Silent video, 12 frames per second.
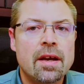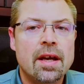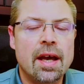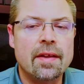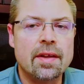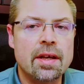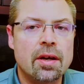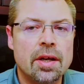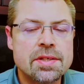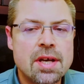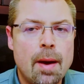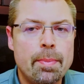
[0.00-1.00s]
and then
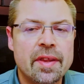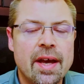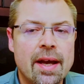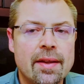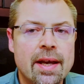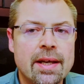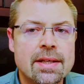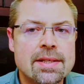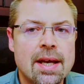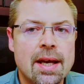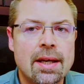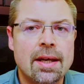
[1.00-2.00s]
on top of that, they can
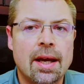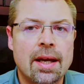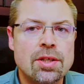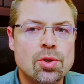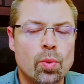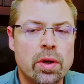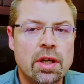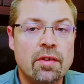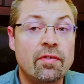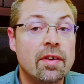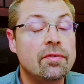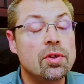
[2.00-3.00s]
take a 20,
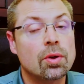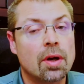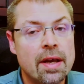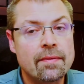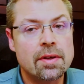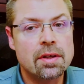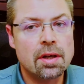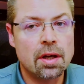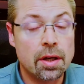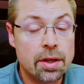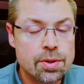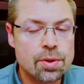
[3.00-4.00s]
50, or even
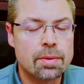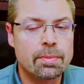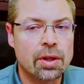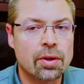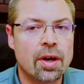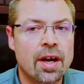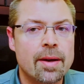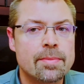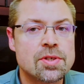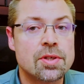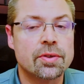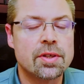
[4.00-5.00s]
100 milligram
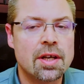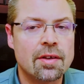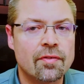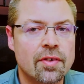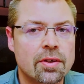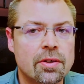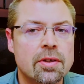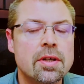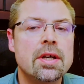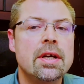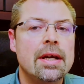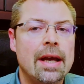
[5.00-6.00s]
Sildenafil
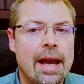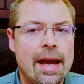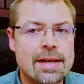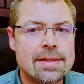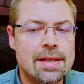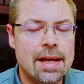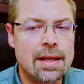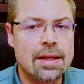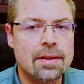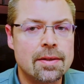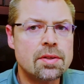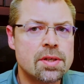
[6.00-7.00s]
as
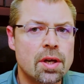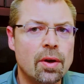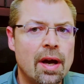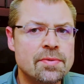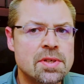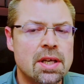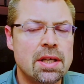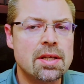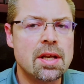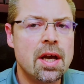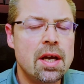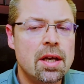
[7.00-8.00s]
needed. So I've
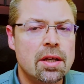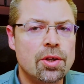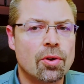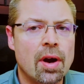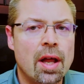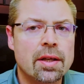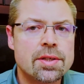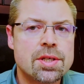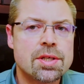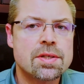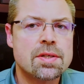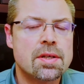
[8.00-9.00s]
seen
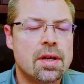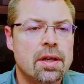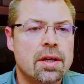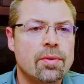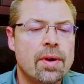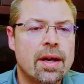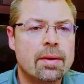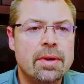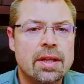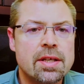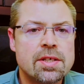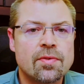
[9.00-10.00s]
urologists
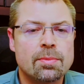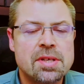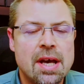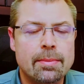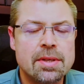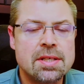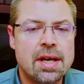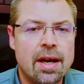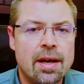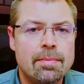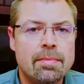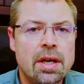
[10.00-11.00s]
recommend this from time to
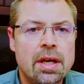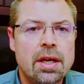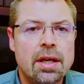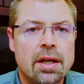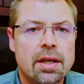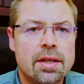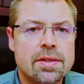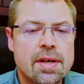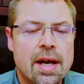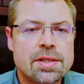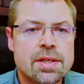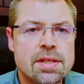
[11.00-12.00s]
time. There's
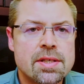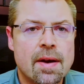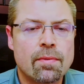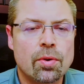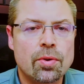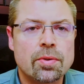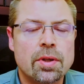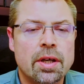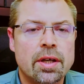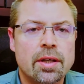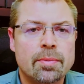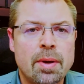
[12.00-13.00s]
actually
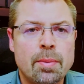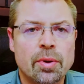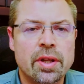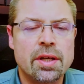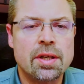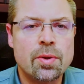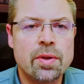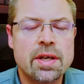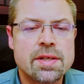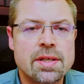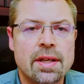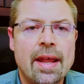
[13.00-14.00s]
several people that do
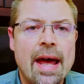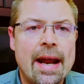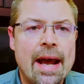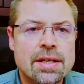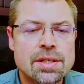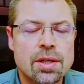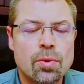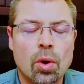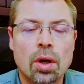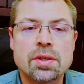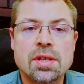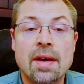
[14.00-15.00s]
this, and that actually
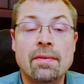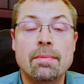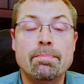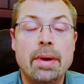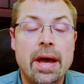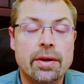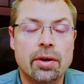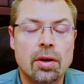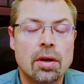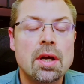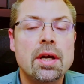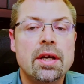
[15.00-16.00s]
works even
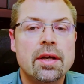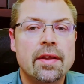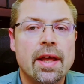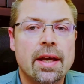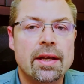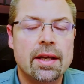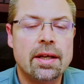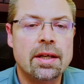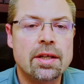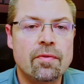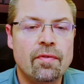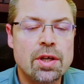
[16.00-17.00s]
better than
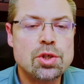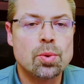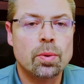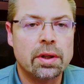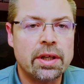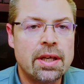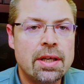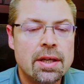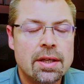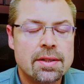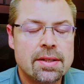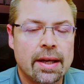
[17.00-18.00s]
individually
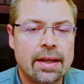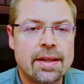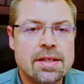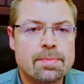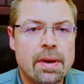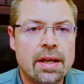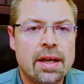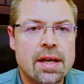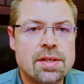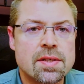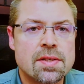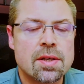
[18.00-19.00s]
taking these
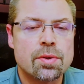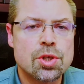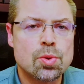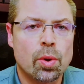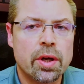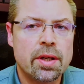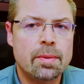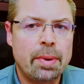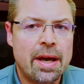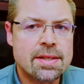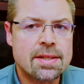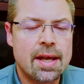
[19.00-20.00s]
medications. So just wanted to
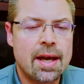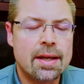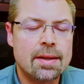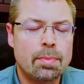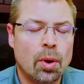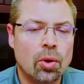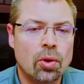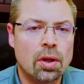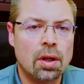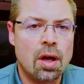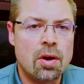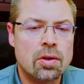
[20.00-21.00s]
pass that pearl
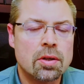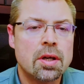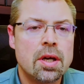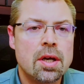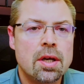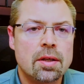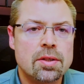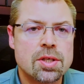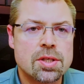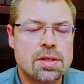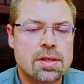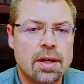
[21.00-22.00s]
along.
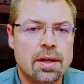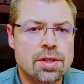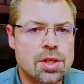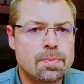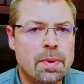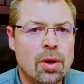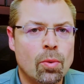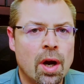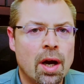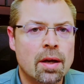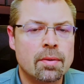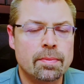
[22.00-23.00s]
Just be
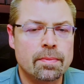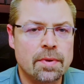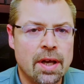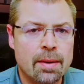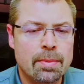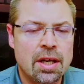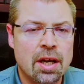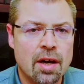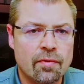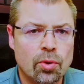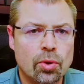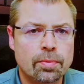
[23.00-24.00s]
aware, you got to be
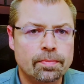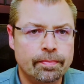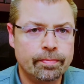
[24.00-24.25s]
careful.